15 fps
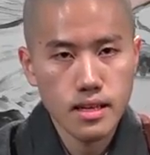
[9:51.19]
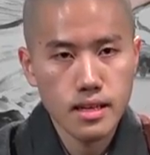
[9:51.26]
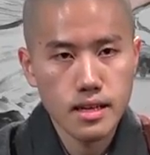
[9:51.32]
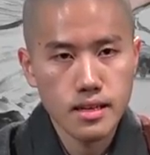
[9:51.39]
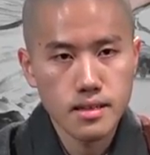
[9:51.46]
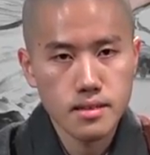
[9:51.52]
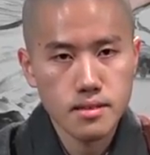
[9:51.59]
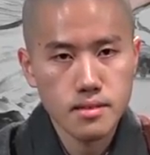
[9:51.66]

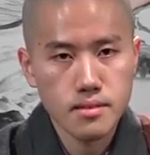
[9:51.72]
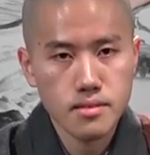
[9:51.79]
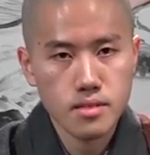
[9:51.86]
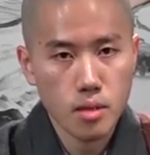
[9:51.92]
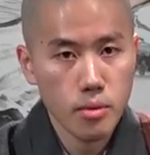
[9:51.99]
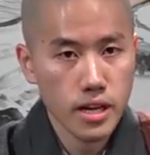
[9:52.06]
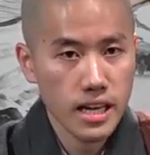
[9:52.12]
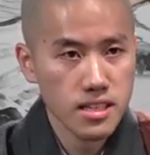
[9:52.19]
and
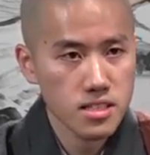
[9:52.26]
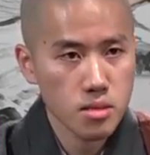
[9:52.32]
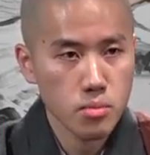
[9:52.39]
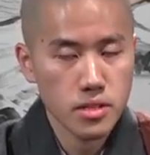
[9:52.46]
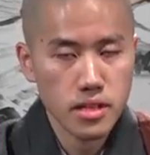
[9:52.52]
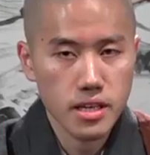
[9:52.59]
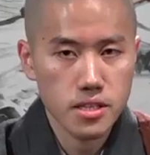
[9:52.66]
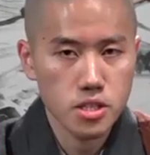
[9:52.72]
someone asked them
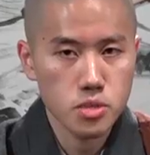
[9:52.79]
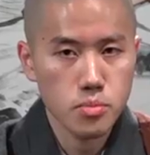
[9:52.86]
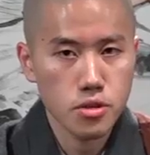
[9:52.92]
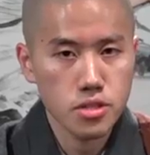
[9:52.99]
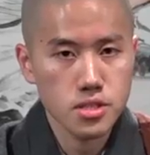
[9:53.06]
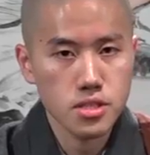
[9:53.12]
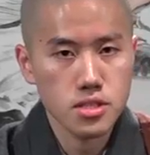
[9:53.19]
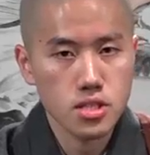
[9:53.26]
what they had just
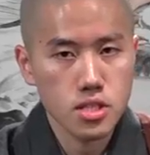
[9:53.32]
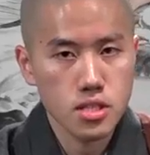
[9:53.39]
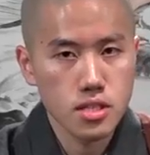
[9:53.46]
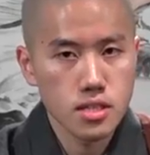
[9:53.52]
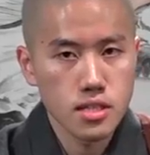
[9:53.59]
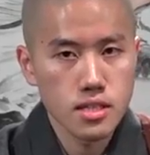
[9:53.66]
purchased.